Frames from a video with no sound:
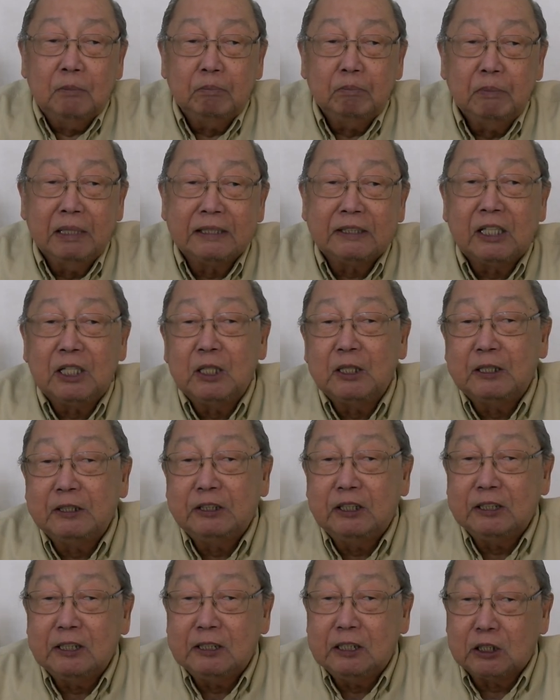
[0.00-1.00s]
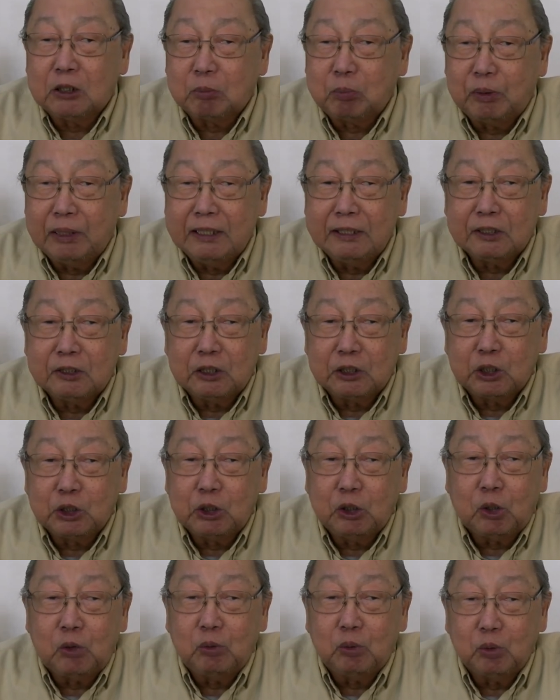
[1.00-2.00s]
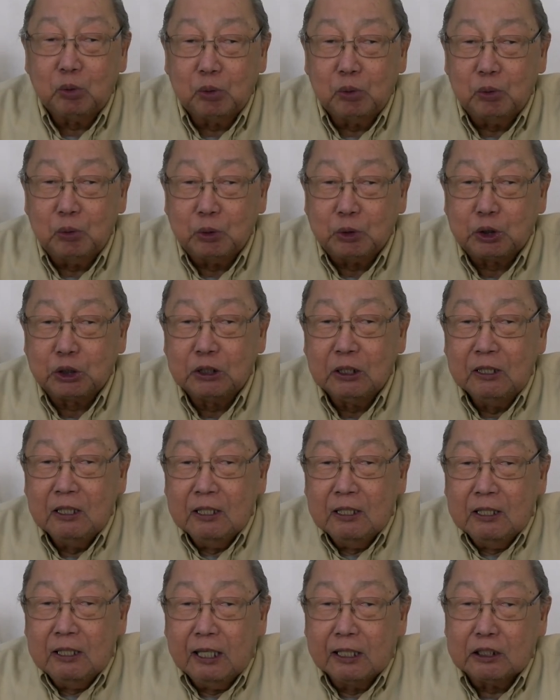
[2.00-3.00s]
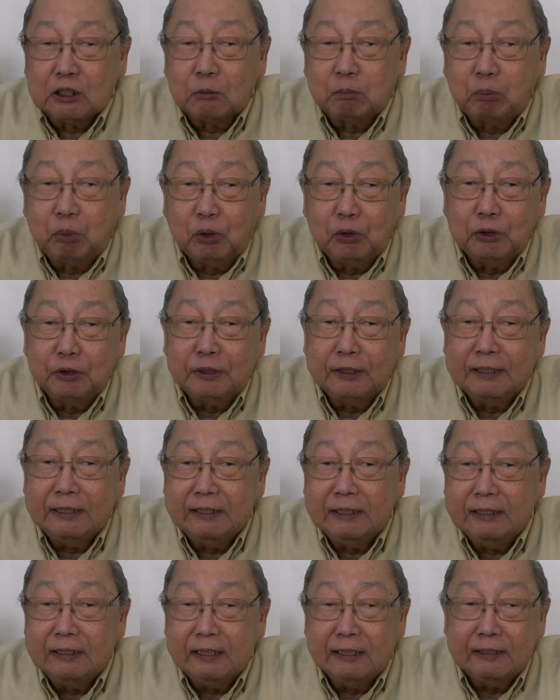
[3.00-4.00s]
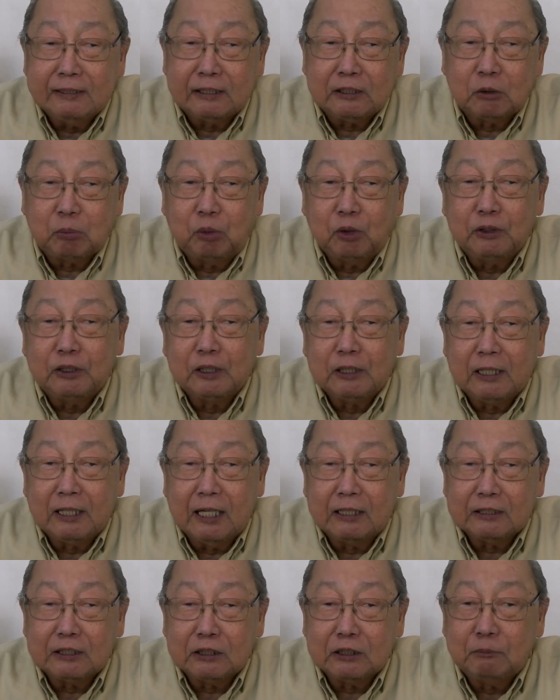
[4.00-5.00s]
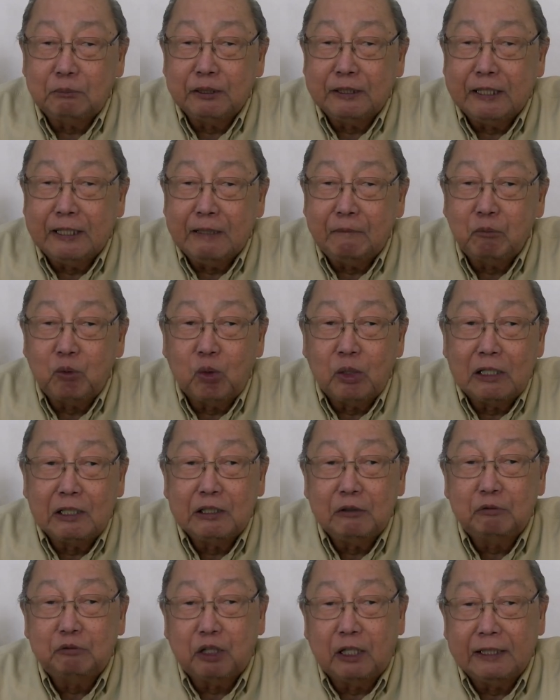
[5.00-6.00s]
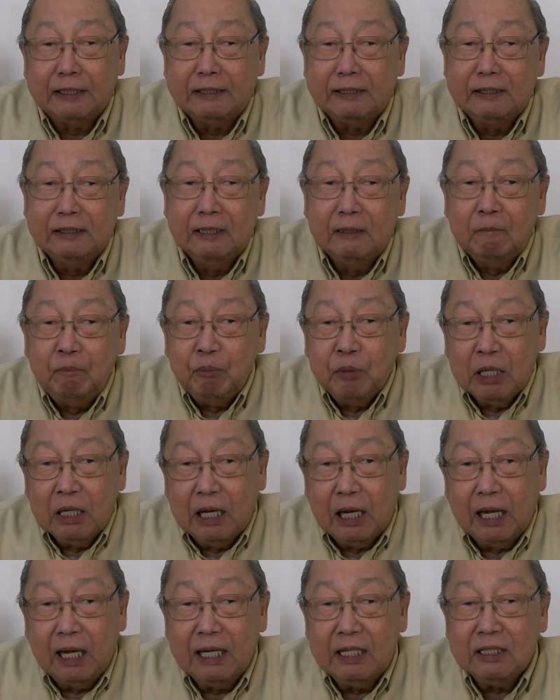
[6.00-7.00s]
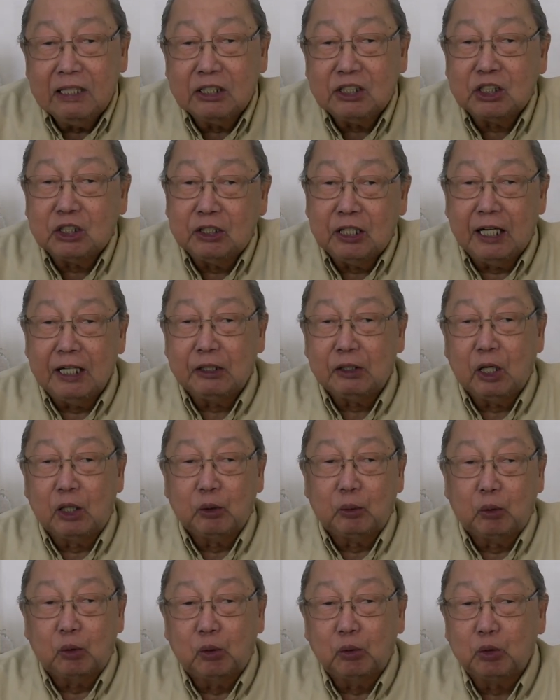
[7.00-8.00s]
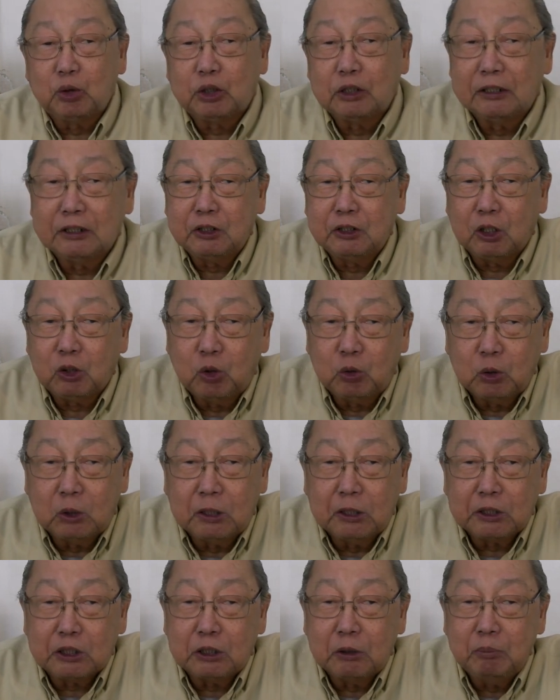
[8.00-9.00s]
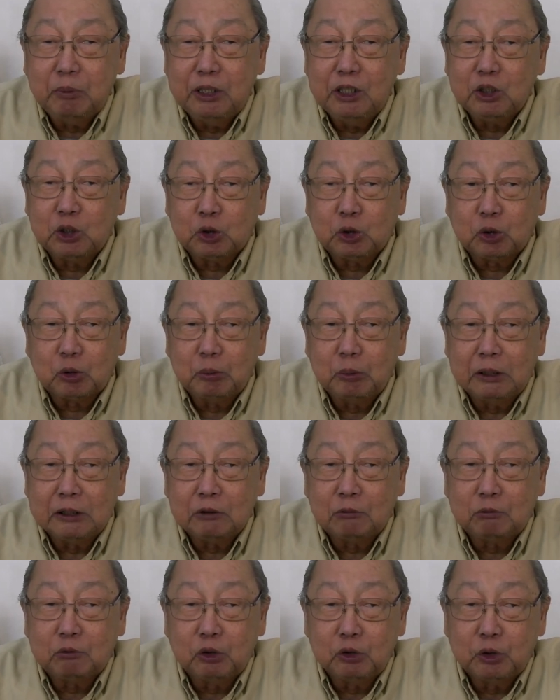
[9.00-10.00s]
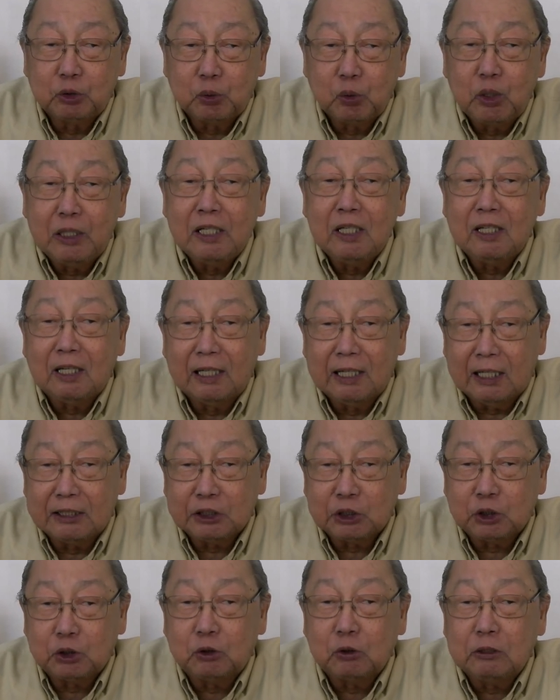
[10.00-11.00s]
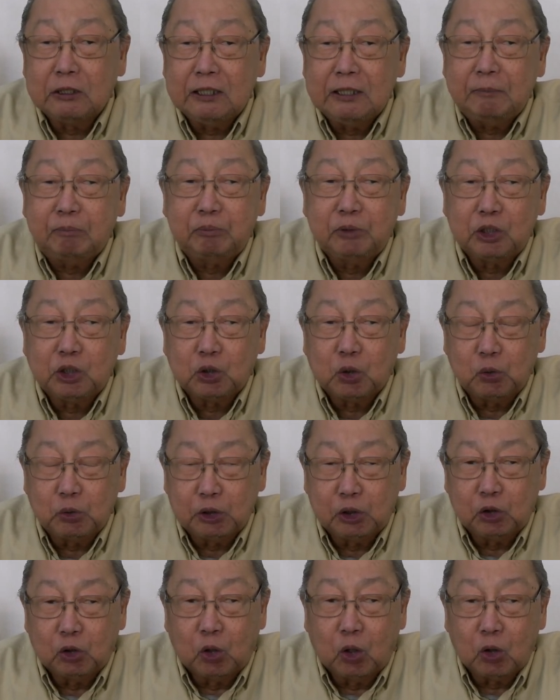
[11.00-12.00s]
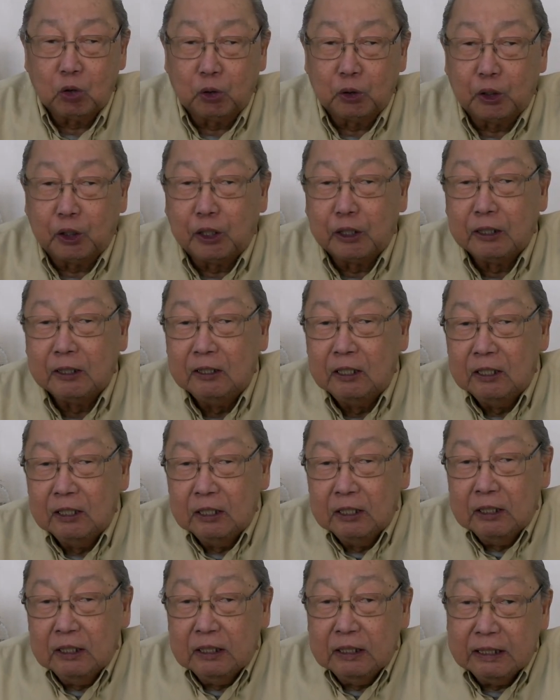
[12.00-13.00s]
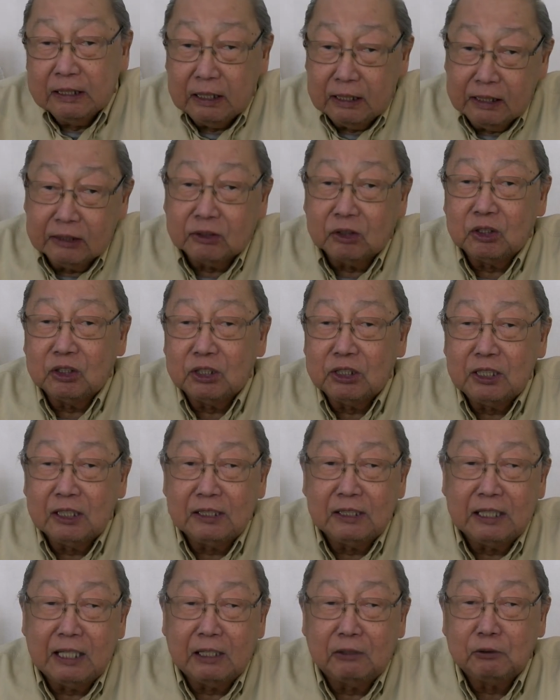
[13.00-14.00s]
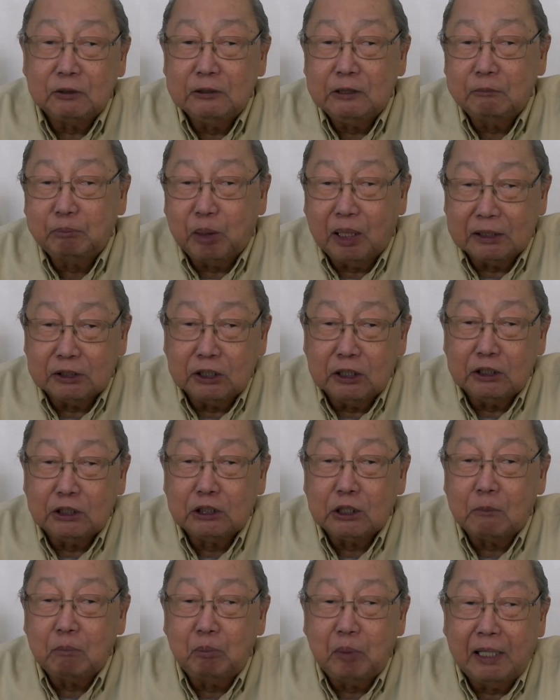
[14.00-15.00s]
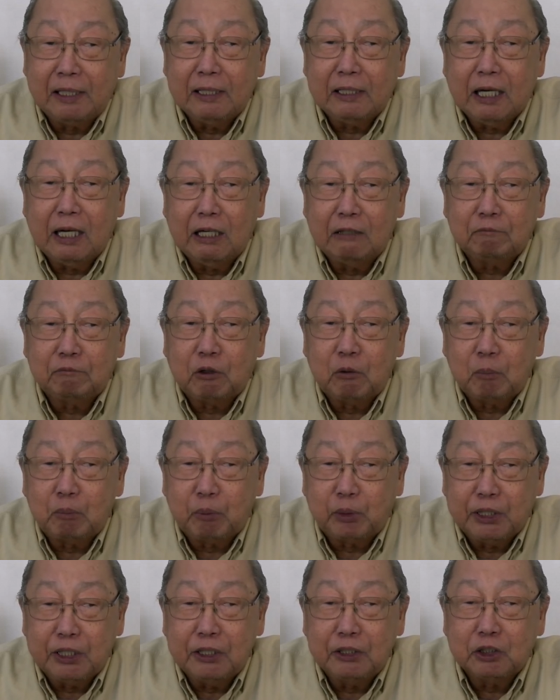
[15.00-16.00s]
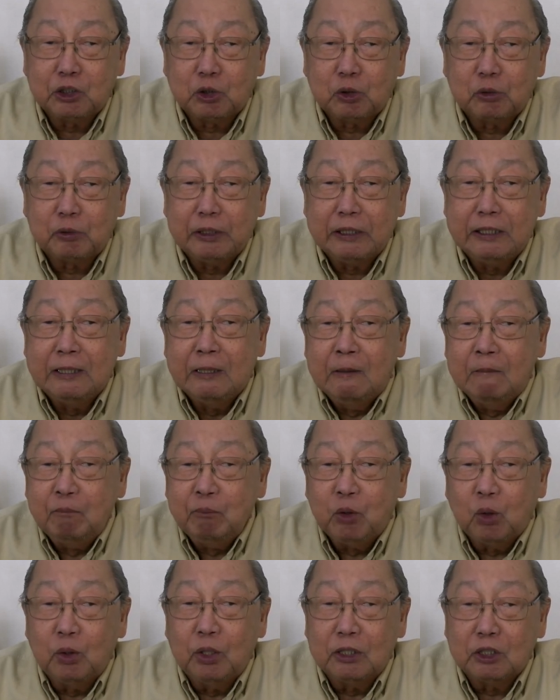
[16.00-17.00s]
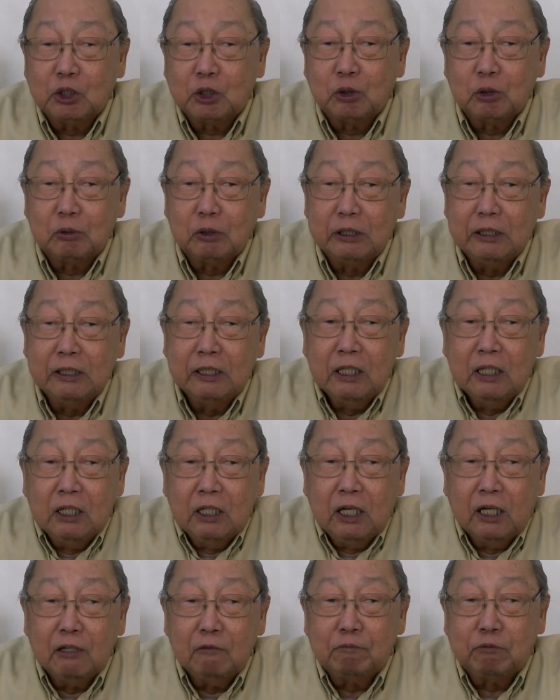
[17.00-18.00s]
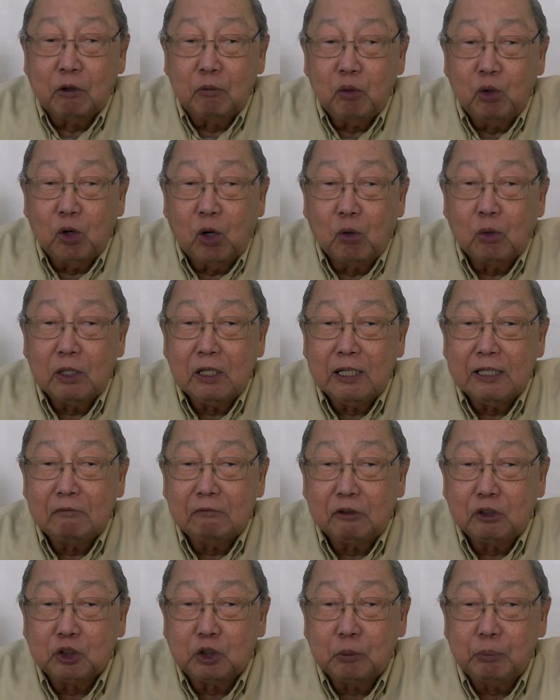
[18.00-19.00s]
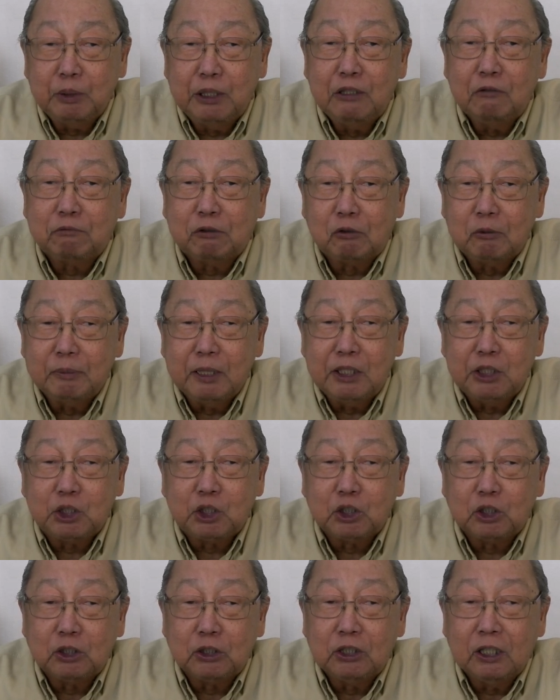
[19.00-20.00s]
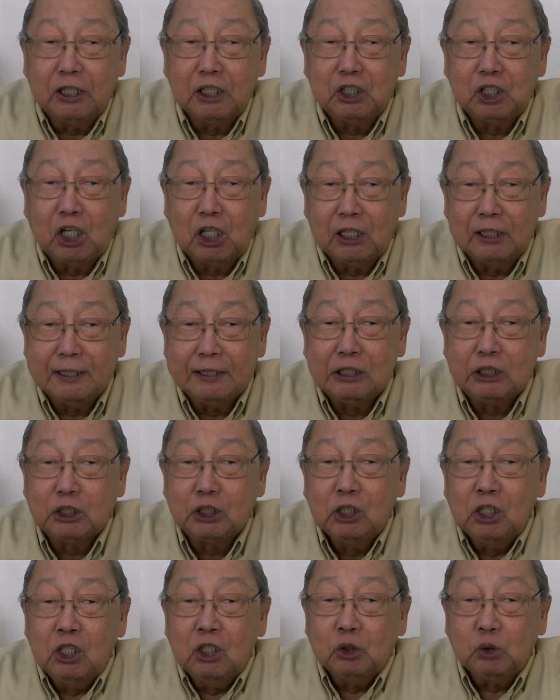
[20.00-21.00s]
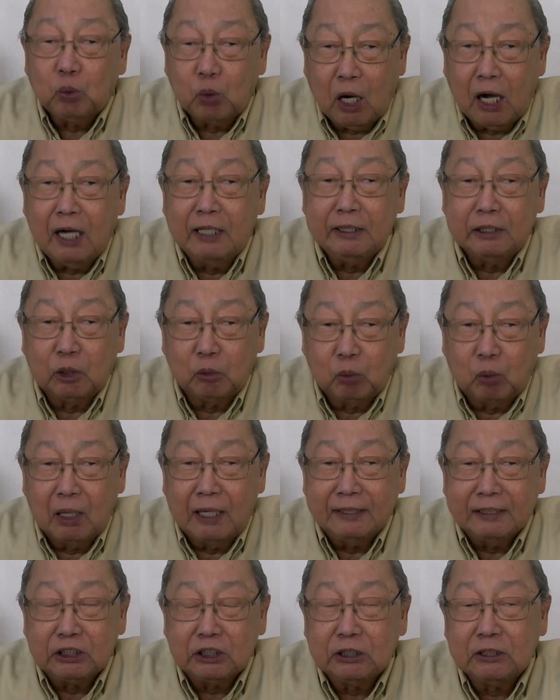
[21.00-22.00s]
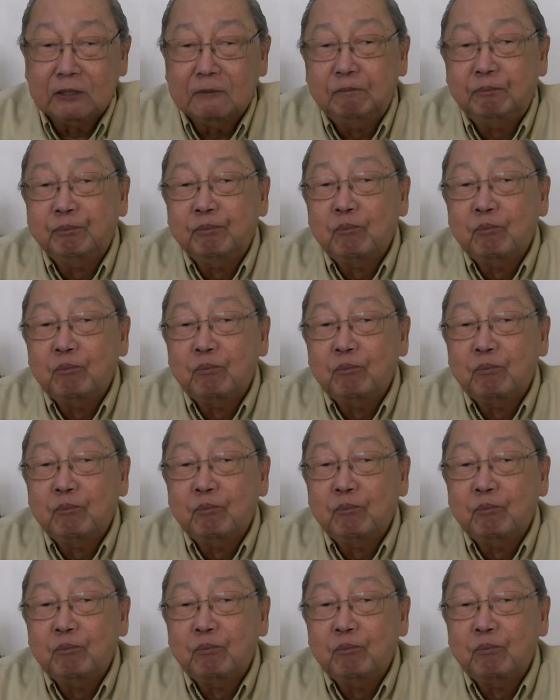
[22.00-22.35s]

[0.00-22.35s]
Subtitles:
Metallurgy displaced the stone tools. Exploiting and exploited classes became well-defined, and the state arose the coercive instrument for the ruling class to keep the social order. And literacy allowed the passage of mankind from prehistory to history and from lower levels of information and knowledge to higher ones.